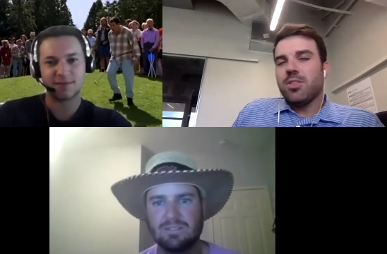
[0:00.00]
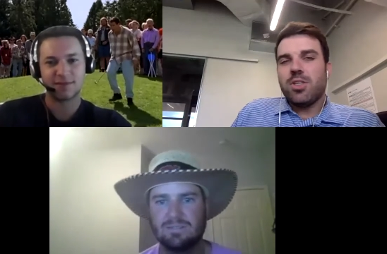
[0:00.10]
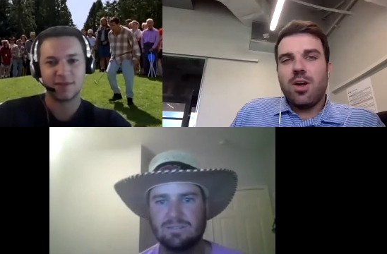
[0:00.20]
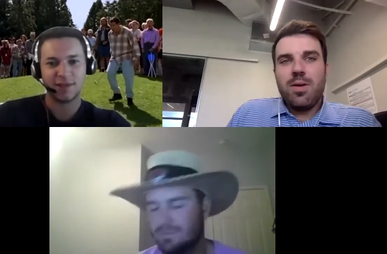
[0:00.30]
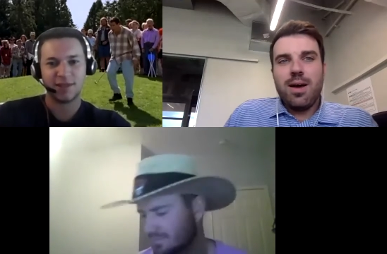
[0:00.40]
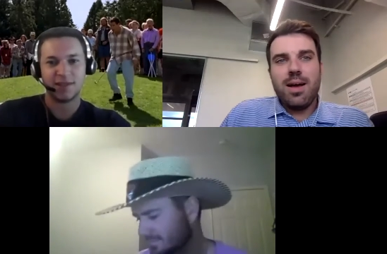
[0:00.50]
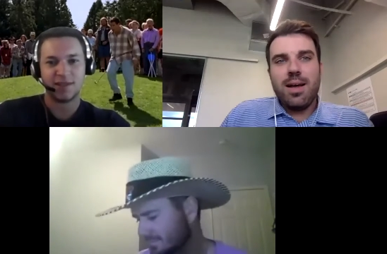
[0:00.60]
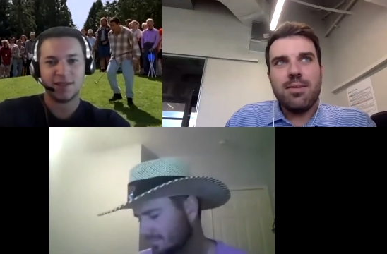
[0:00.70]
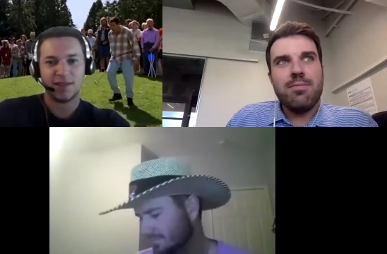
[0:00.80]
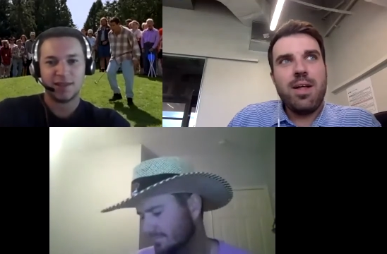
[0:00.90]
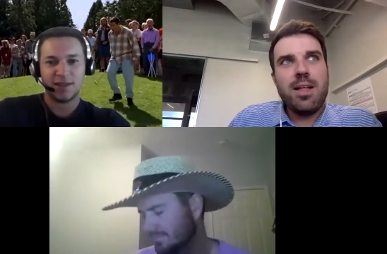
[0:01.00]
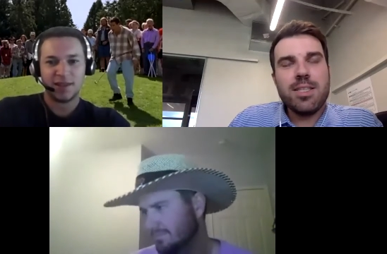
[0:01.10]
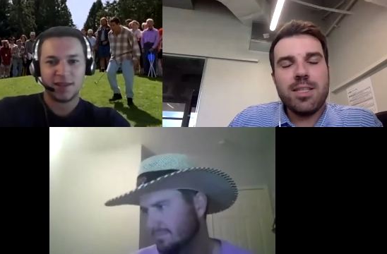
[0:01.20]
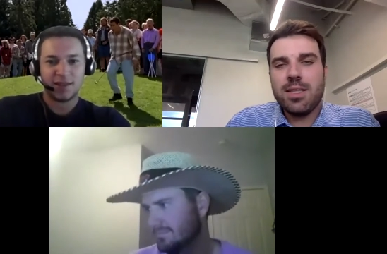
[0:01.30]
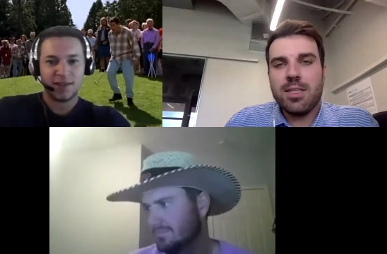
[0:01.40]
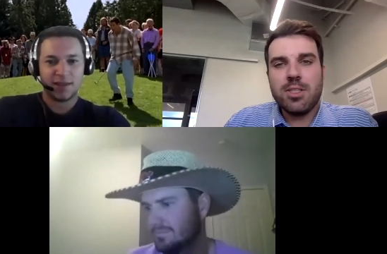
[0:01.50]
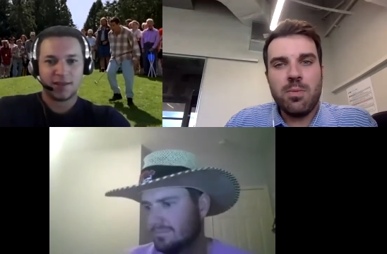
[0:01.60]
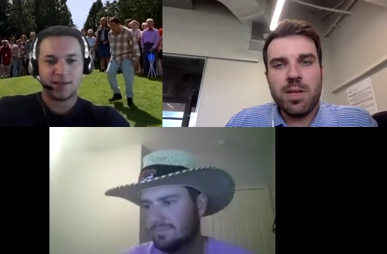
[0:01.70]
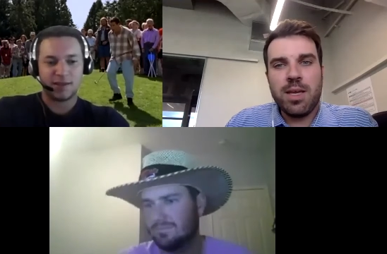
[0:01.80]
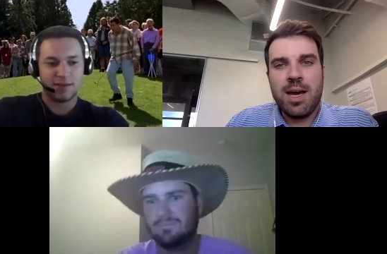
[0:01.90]
Speaker 1: so, uh, fellas, I think that's all we
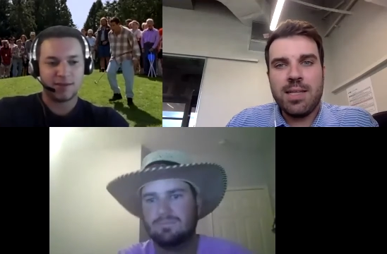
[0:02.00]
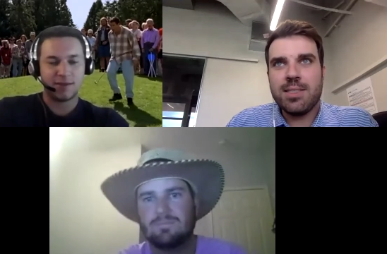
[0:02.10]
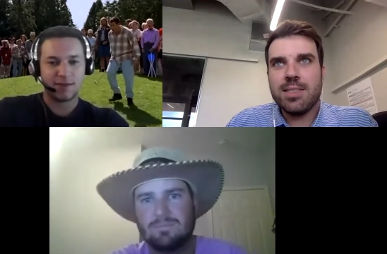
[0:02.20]
got.